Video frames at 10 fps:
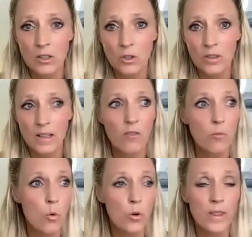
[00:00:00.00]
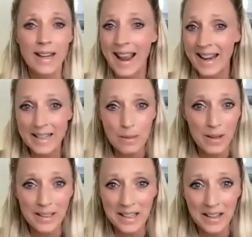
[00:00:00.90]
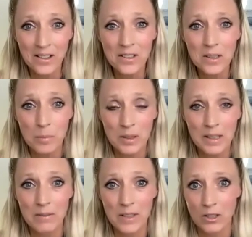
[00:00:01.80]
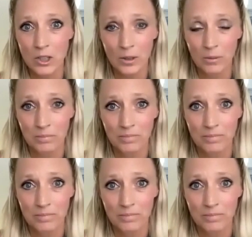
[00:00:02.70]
and yourself more than anybody else believes in you.